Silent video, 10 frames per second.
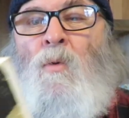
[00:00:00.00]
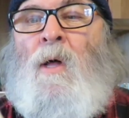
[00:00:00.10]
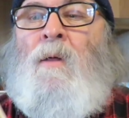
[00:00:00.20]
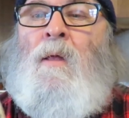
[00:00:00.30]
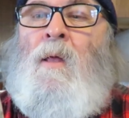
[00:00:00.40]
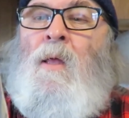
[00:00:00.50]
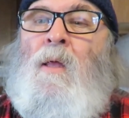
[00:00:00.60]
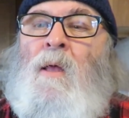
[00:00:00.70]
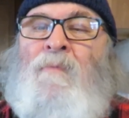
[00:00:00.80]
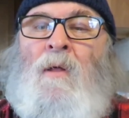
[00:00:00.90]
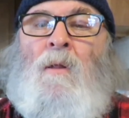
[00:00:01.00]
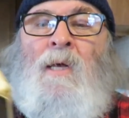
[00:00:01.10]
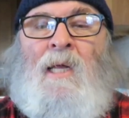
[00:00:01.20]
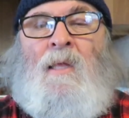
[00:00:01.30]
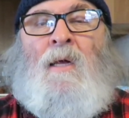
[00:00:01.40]
well, if you
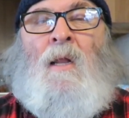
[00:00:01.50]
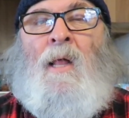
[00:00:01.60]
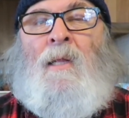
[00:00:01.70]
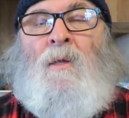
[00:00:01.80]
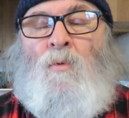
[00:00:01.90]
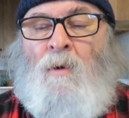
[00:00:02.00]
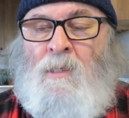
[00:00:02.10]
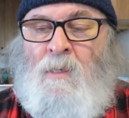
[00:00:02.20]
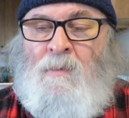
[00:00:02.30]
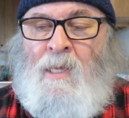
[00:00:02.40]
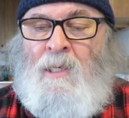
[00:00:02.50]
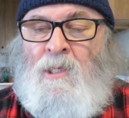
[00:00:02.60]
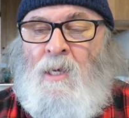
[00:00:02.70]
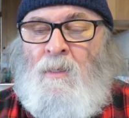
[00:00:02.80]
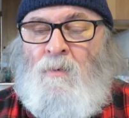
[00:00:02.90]
look at the collected works of St.
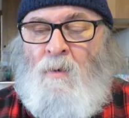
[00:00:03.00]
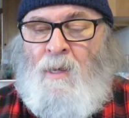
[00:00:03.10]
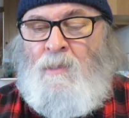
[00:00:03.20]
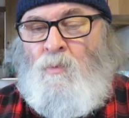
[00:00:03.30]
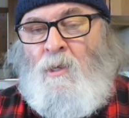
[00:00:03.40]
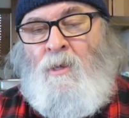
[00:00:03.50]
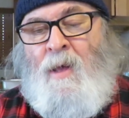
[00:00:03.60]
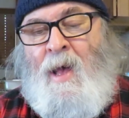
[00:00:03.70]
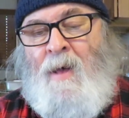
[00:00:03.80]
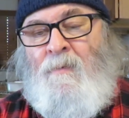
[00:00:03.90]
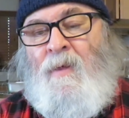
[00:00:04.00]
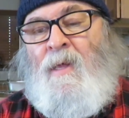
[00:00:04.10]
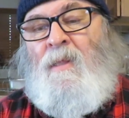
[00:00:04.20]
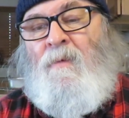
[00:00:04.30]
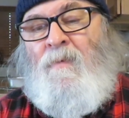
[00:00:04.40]
John of the Cross, what you have
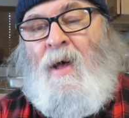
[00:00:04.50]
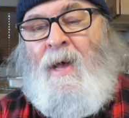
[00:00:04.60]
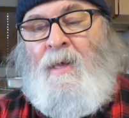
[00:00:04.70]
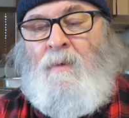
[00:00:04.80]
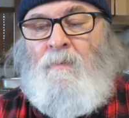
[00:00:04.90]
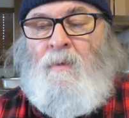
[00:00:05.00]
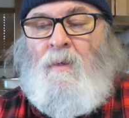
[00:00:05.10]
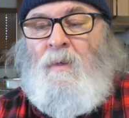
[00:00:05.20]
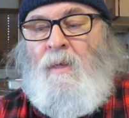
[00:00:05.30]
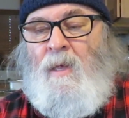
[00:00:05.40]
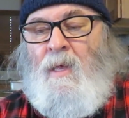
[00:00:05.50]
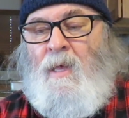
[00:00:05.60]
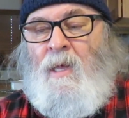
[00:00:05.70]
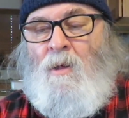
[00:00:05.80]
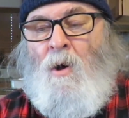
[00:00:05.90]
in the volume,
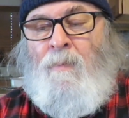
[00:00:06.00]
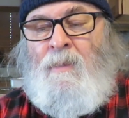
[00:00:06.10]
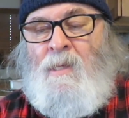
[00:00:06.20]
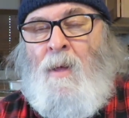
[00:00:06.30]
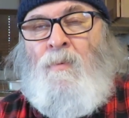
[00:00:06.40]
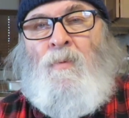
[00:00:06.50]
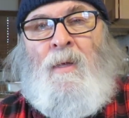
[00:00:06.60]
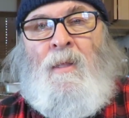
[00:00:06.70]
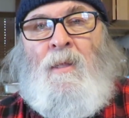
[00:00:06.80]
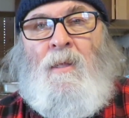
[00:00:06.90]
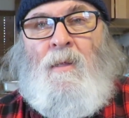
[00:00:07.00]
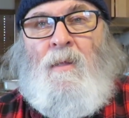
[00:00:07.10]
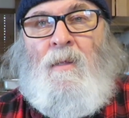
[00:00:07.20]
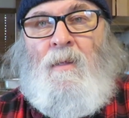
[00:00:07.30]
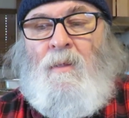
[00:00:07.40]
it opens up with
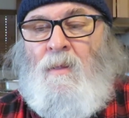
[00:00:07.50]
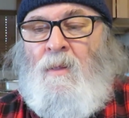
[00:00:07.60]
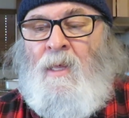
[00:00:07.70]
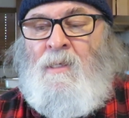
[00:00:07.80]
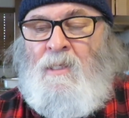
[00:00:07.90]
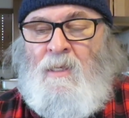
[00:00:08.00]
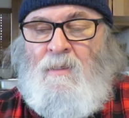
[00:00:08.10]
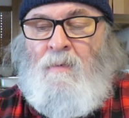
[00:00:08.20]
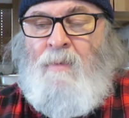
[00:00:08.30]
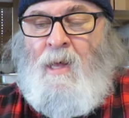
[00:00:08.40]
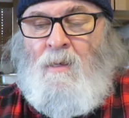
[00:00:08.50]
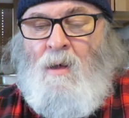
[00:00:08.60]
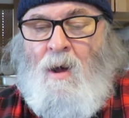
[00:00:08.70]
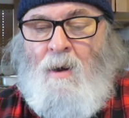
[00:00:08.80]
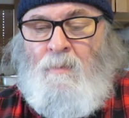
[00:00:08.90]
the ascent of Mount
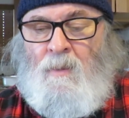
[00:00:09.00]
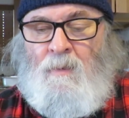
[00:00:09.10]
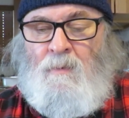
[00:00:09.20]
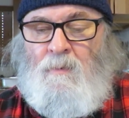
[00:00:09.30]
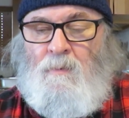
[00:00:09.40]
Carmel.